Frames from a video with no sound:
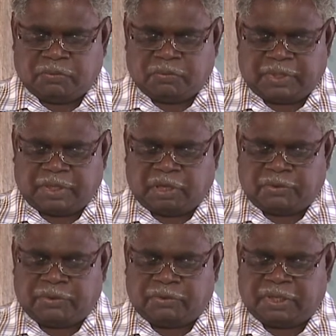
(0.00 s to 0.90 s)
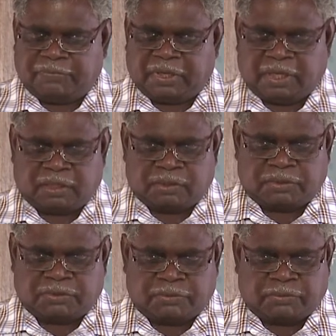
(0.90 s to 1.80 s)
We know you live here
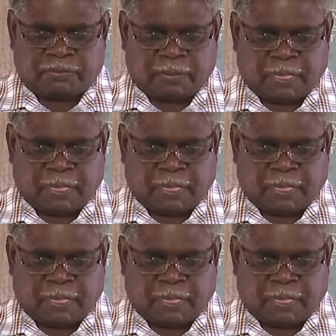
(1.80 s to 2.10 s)
too.